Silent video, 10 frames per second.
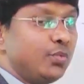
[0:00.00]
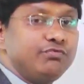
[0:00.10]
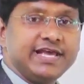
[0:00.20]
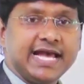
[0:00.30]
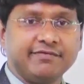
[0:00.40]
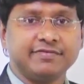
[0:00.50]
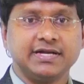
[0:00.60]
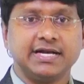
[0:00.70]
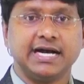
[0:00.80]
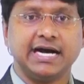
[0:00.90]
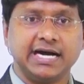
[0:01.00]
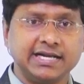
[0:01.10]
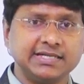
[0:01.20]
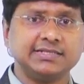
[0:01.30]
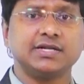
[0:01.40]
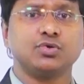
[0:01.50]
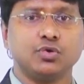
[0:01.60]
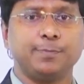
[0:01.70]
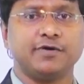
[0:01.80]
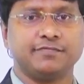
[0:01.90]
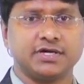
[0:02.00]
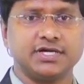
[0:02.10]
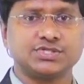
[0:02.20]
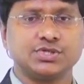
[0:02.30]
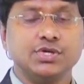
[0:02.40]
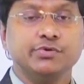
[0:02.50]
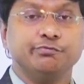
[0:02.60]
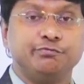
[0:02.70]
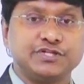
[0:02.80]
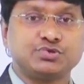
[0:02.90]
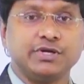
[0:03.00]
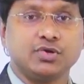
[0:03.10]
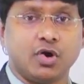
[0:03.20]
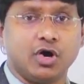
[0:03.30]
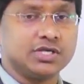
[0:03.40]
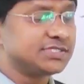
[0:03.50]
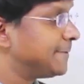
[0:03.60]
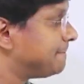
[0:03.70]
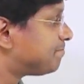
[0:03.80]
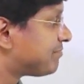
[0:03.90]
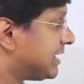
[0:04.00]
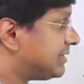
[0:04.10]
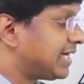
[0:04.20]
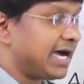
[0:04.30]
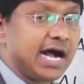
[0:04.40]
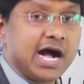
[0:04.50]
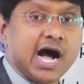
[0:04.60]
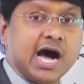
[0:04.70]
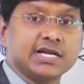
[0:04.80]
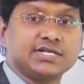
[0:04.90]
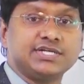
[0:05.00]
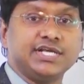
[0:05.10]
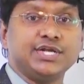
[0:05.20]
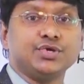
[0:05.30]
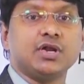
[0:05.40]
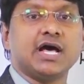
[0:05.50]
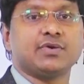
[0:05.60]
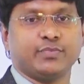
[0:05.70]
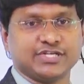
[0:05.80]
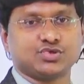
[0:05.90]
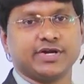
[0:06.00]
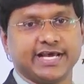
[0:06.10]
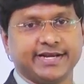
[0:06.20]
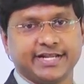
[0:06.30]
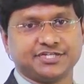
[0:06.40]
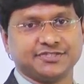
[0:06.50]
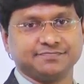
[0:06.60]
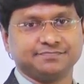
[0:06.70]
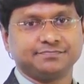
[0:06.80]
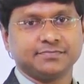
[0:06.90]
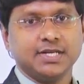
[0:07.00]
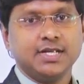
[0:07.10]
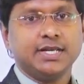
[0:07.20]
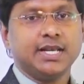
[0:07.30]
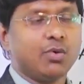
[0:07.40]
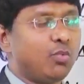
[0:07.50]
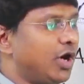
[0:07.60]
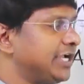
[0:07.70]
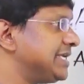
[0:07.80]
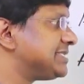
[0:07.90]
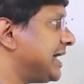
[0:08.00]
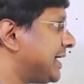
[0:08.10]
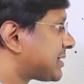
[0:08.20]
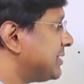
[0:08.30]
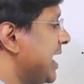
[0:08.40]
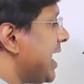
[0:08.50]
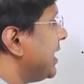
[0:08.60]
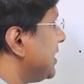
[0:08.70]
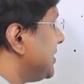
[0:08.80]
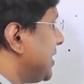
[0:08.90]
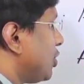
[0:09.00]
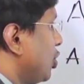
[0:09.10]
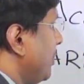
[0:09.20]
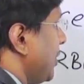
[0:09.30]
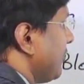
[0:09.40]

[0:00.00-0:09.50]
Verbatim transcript: we have another group of drugs which will cause the arteriolar vasodilatation. Now what is that another group